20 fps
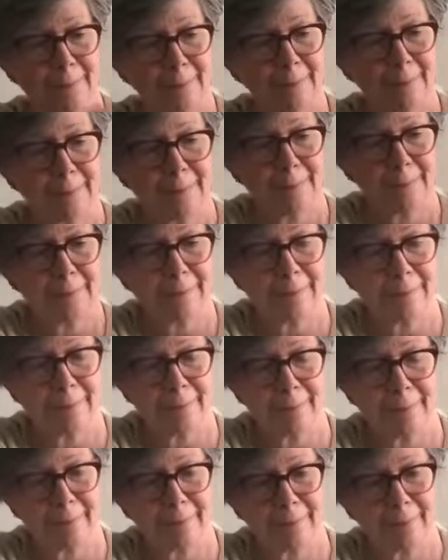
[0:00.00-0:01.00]
Mm.
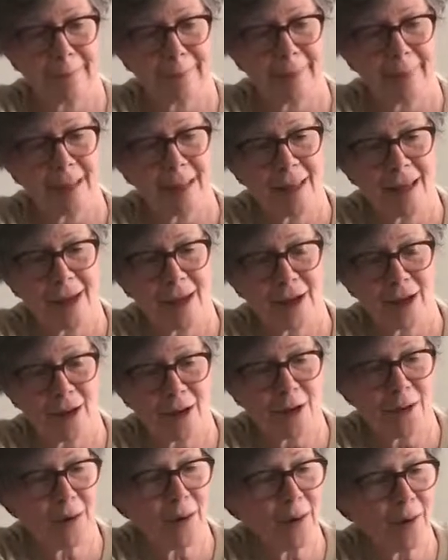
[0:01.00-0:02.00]

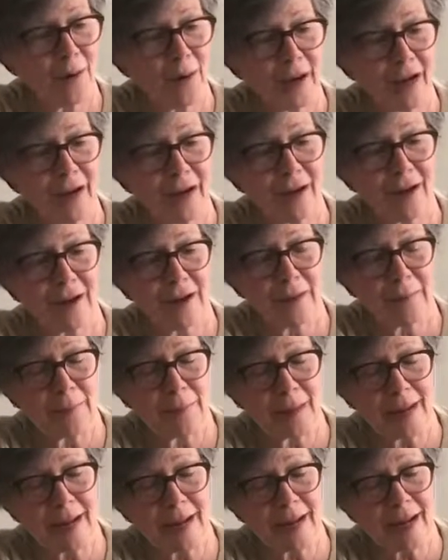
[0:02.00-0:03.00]
Going on a
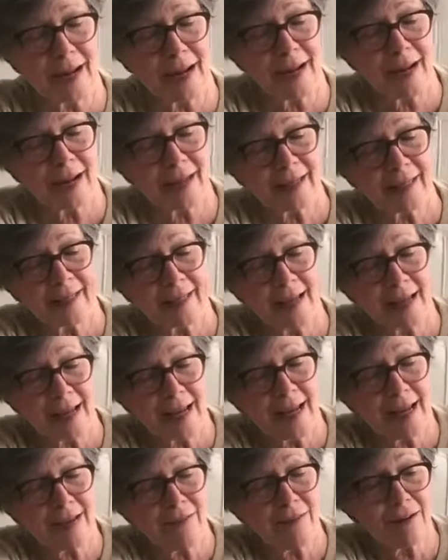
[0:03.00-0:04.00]
picnic,
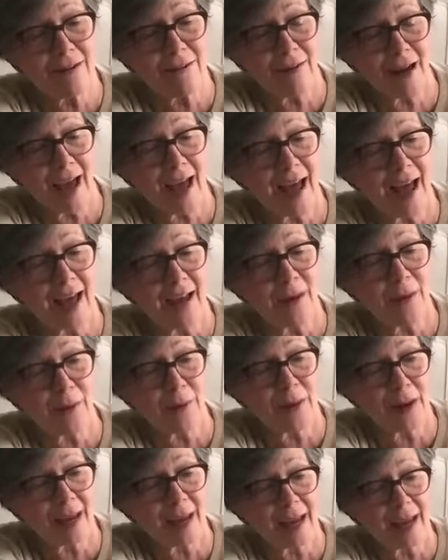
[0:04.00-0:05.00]
leaving right
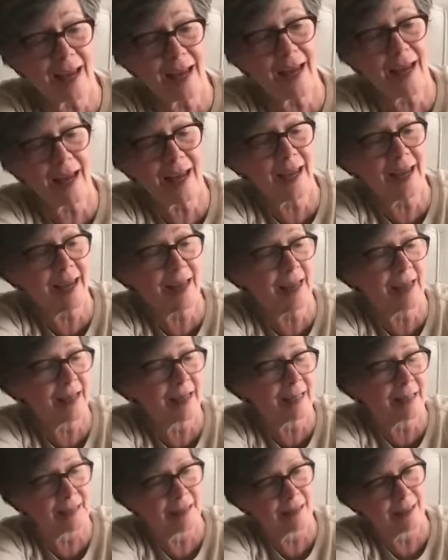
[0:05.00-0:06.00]
away.
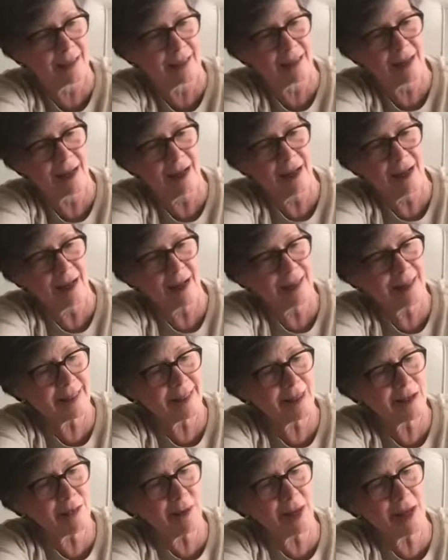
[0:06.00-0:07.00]
Let's
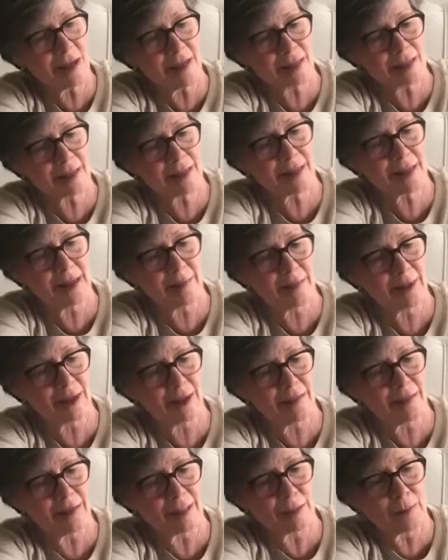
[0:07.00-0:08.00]
see who else is coming
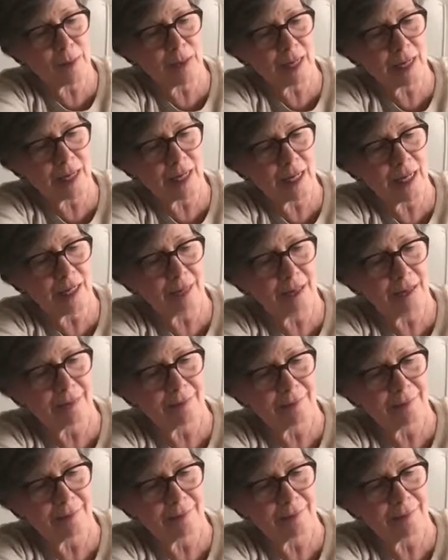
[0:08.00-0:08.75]
on this picnic.